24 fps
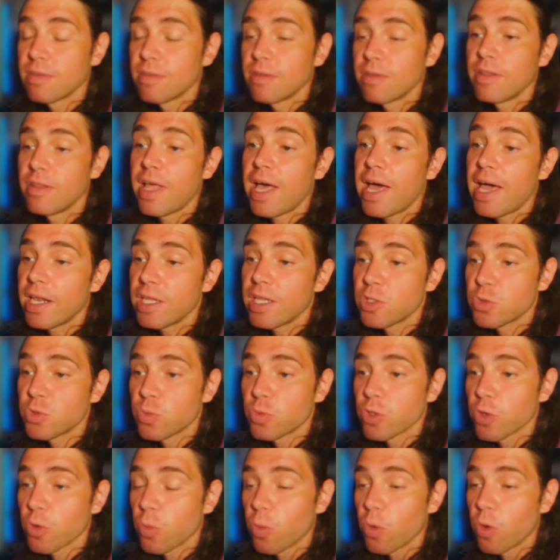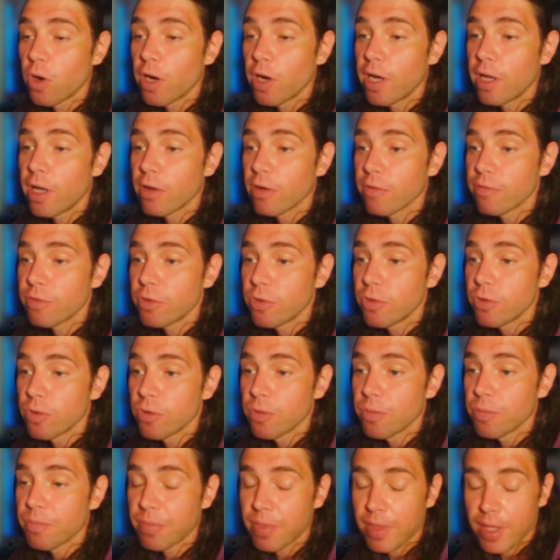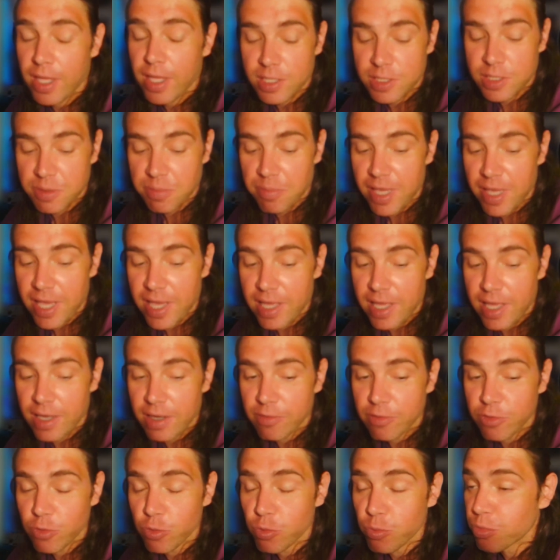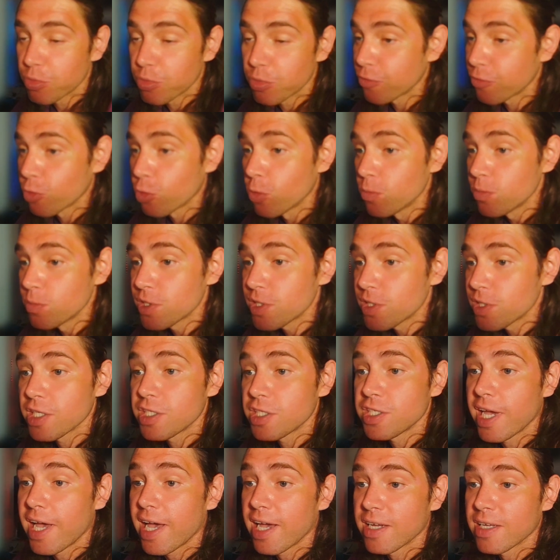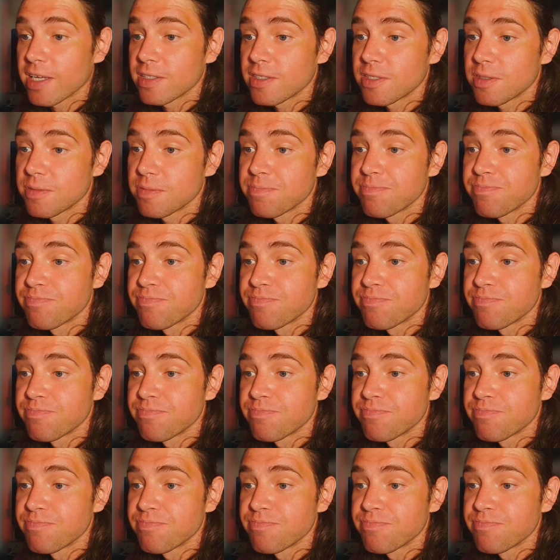that is required of you as a man to perform such acts.